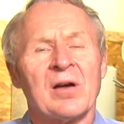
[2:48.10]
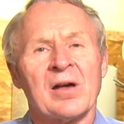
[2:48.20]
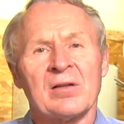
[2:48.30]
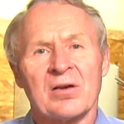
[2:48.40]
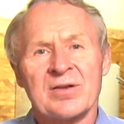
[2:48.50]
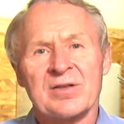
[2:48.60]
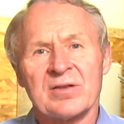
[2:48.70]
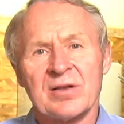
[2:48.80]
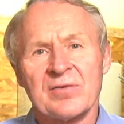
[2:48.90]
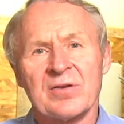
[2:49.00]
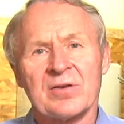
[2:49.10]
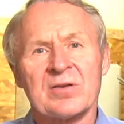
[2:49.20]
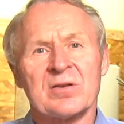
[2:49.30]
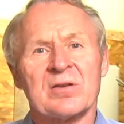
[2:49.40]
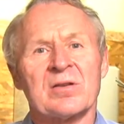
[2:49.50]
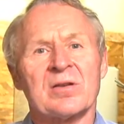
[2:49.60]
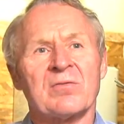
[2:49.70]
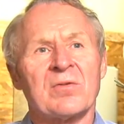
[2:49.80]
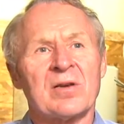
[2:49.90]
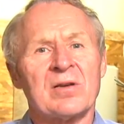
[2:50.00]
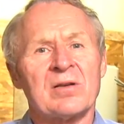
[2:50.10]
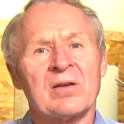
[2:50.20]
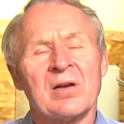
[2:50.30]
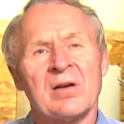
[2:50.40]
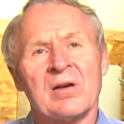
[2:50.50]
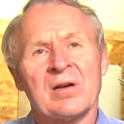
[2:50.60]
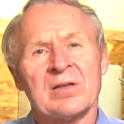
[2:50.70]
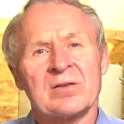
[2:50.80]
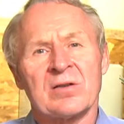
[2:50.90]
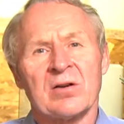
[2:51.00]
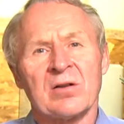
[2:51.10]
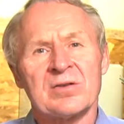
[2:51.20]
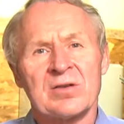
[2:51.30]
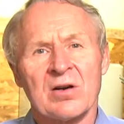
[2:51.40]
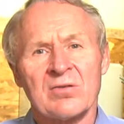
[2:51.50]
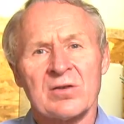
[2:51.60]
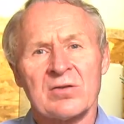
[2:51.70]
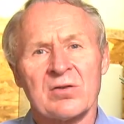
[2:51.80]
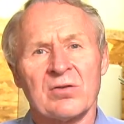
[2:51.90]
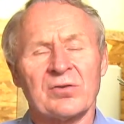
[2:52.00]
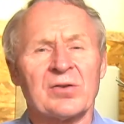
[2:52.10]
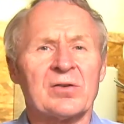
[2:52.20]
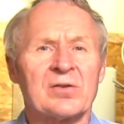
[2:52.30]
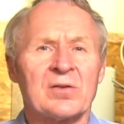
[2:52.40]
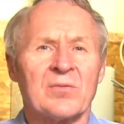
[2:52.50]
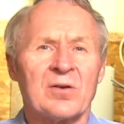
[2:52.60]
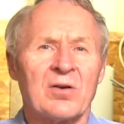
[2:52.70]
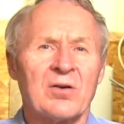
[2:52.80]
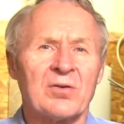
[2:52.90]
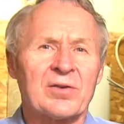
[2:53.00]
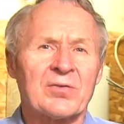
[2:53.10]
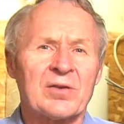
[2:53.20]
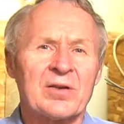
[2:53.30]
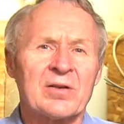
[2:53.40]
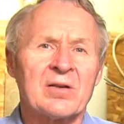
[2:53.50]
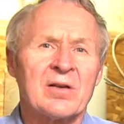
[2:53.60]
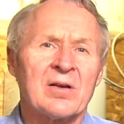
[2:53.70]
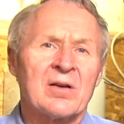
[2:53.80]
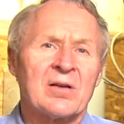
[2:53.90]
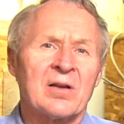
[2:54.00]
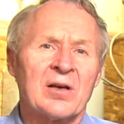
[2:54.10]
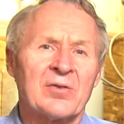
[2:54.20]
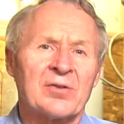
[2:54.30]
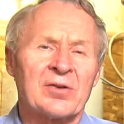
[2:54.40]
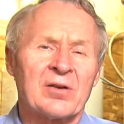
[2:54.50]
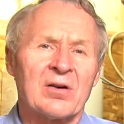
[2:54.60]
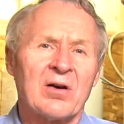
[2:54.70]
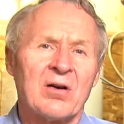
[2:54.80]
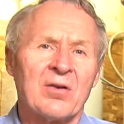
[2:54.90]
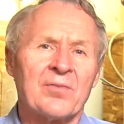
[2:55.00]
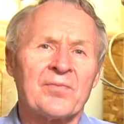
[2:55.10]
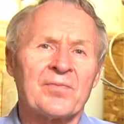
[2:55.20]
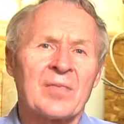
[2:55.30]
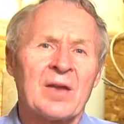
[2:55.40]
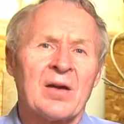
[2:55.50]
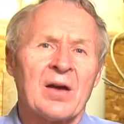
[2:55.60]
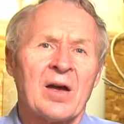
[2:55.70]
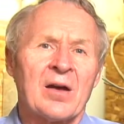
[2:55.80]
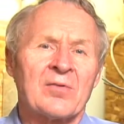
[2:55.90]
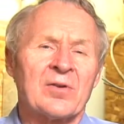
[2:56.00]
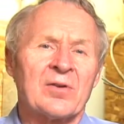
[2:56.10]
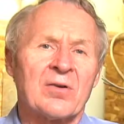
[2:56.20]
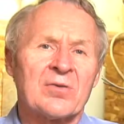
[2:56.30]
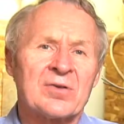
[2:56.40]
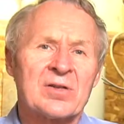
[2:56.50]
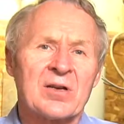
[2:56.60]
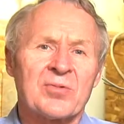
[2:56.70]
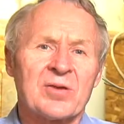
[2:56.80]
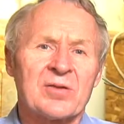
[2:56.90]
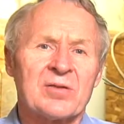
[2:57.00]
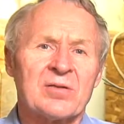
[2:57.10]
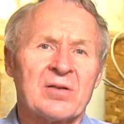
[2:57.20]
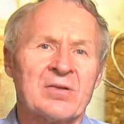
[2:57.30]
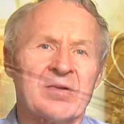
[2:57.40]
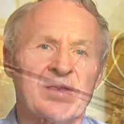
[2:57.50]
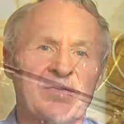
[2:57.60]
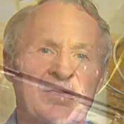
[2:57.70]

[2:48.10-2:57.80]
A Larson difference is that we install a zone control system where all three levels of the home have their own separate set of